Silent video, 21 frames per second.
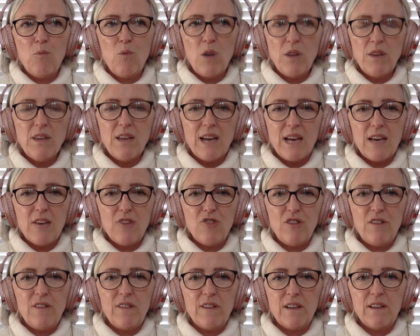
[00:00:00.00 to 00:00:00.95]
One day
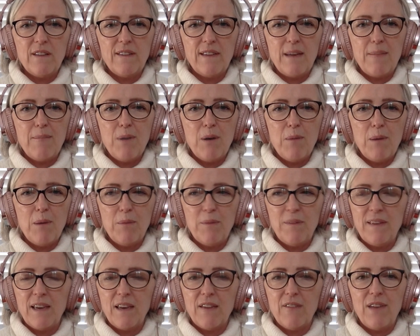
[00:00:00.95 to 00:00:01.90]
she's going to say, "Mum, I'm
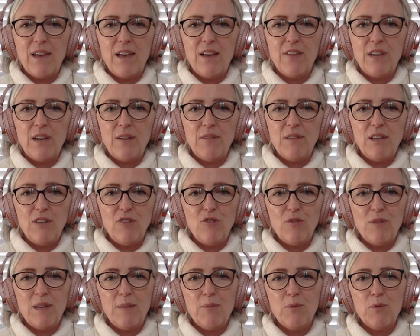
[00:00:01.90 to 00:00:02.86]
sick of it. I don't need
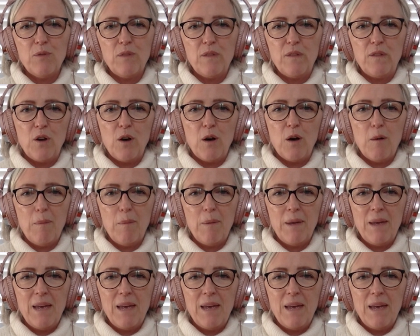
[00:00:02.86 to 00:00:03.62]
you anymore. Stop."